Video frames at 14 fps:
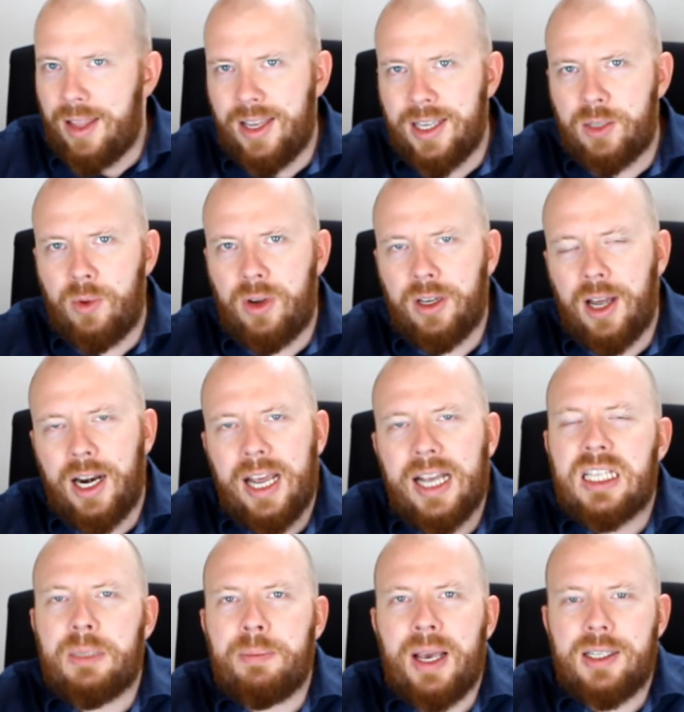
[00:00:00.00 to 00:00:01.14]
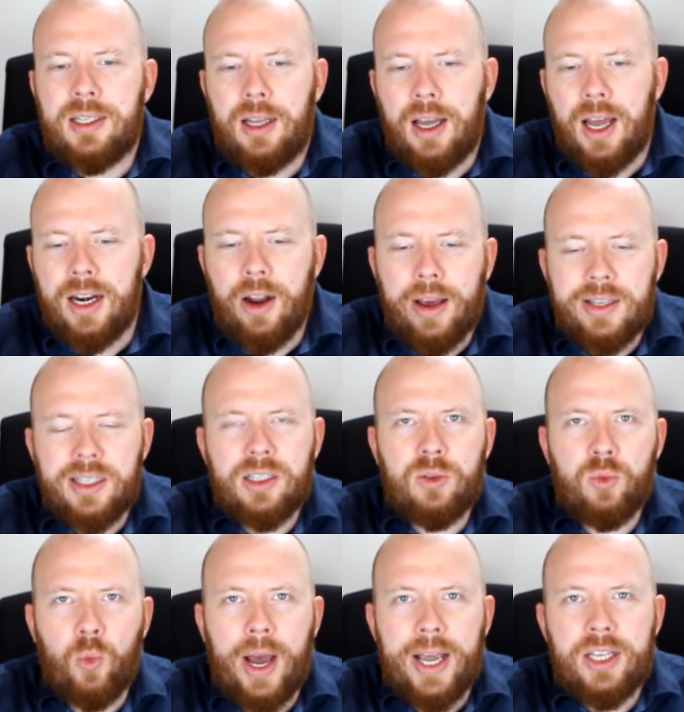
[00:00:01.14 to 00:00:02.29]
This one kind of hits me as a nice
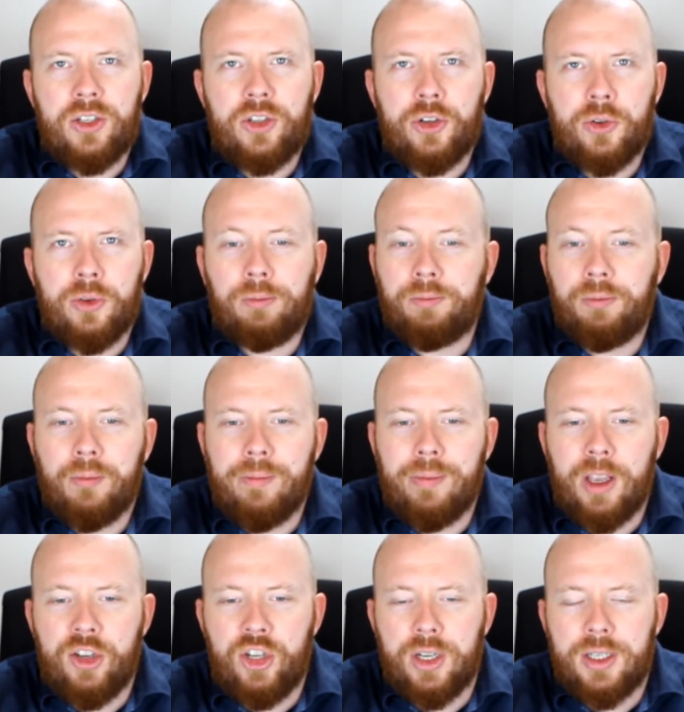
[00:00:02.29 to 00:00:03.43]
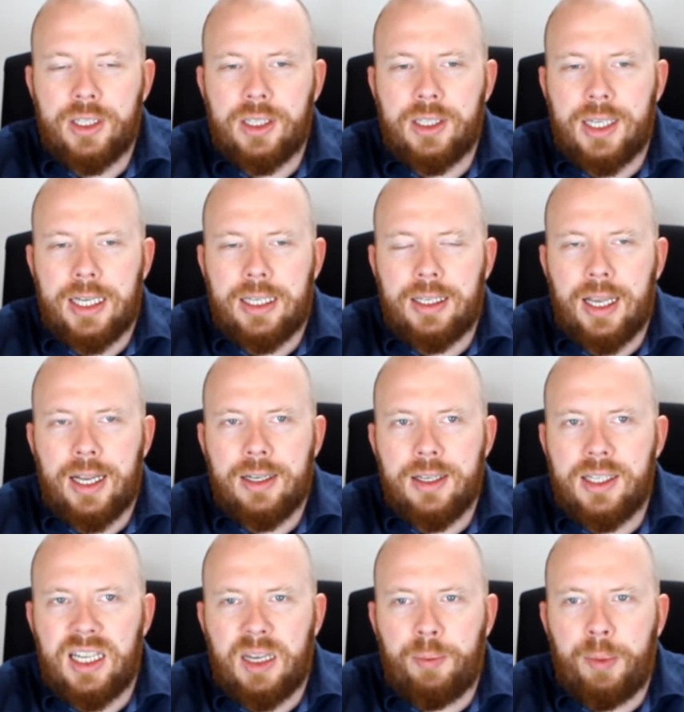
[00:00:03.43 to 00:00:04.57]
wine to just sit and
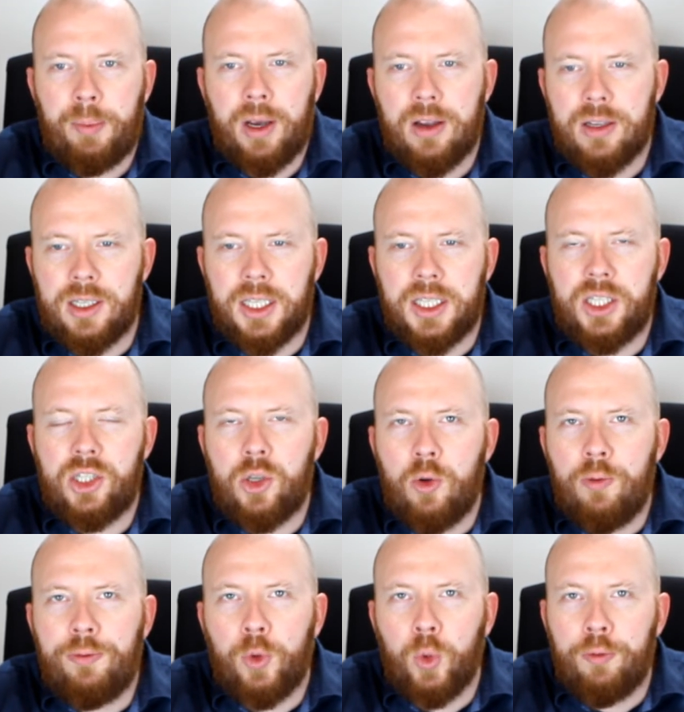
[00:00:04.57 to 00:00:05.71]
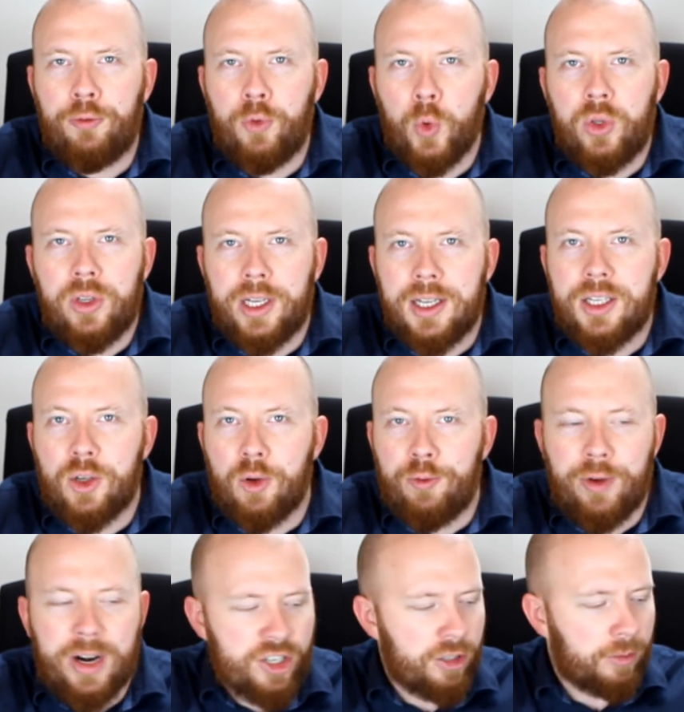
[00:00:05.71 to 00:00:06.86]
sip, because it's so full of fruit and it's so
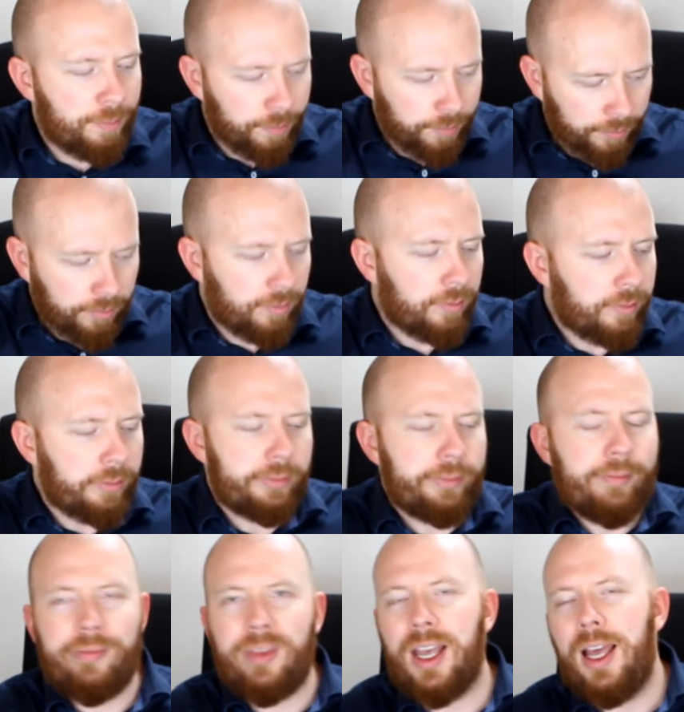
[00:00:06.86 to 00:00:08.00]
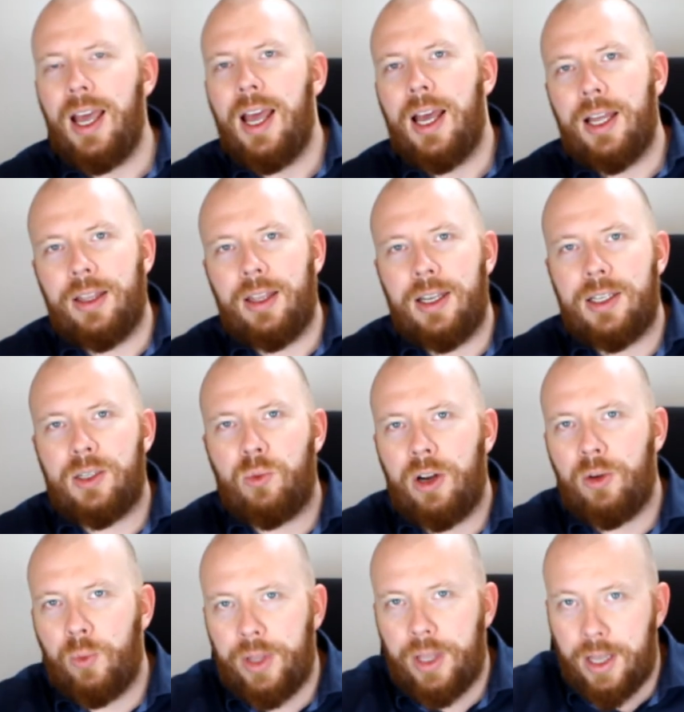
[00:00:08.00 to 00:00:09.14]
fresh. This
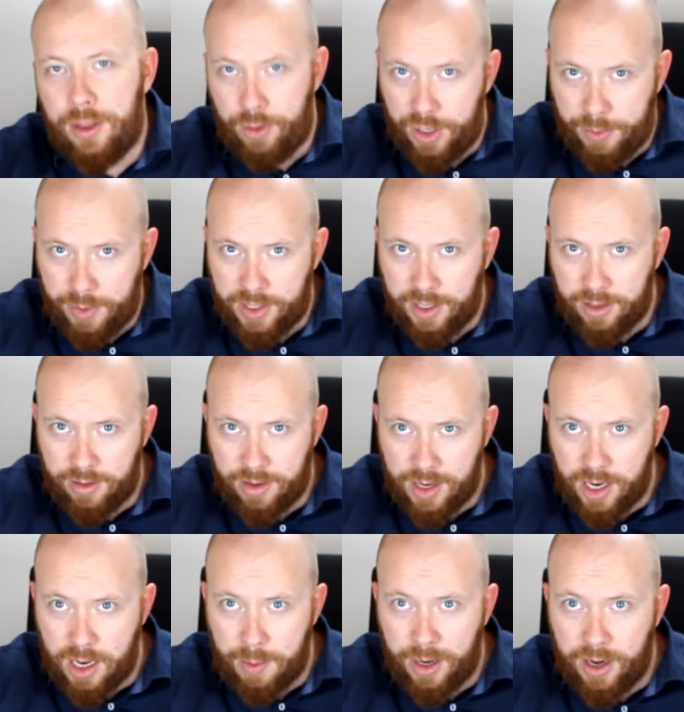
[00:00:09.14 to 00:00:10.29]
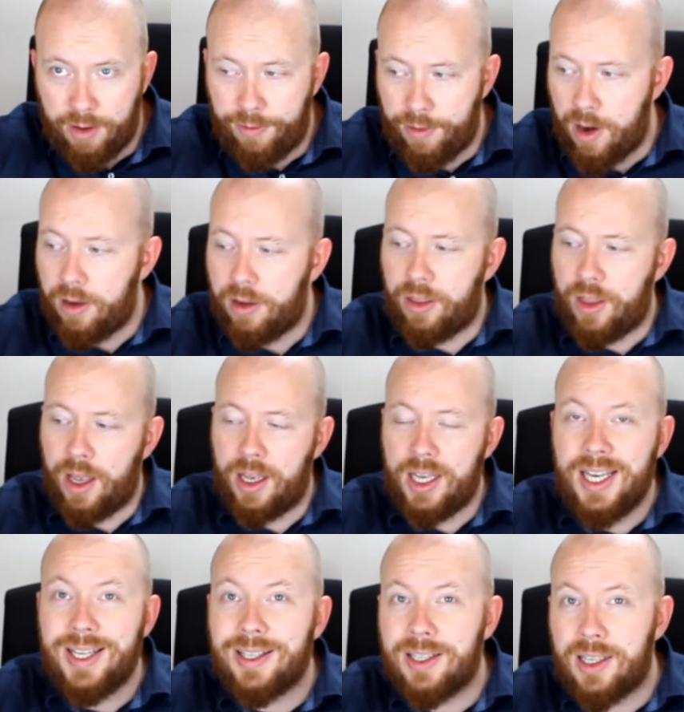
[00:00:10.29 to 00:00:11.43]
one with the 30% Cabernet Franc, the
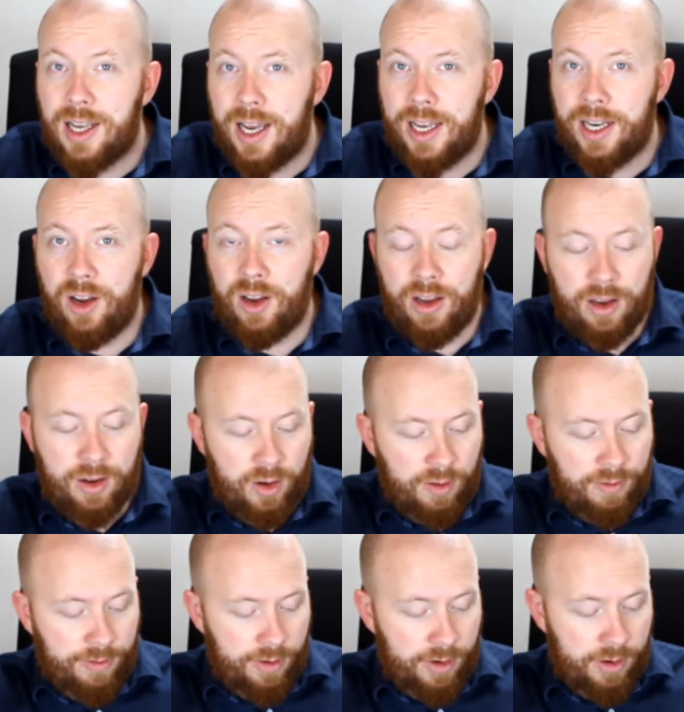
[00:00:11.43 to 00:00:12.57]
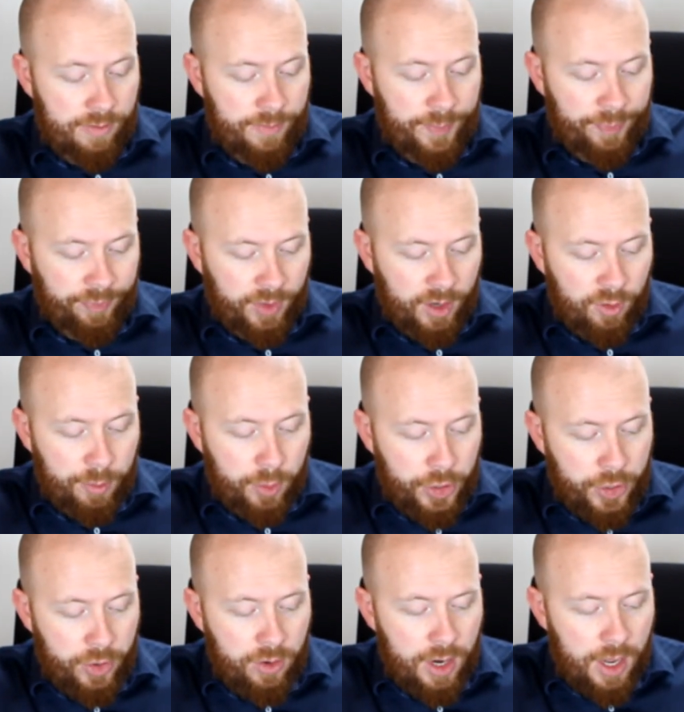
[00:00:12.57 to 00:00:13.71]
east side of
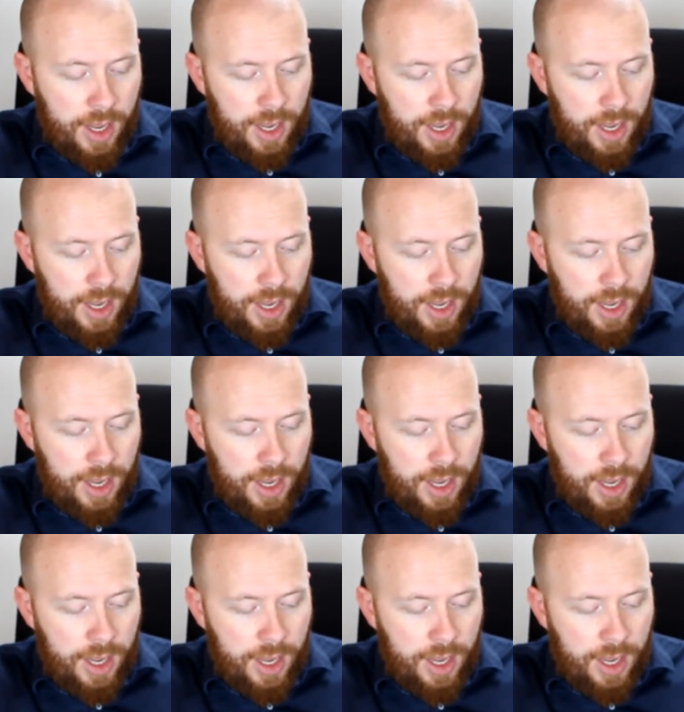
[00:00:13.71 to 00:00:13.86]
Bordeaux.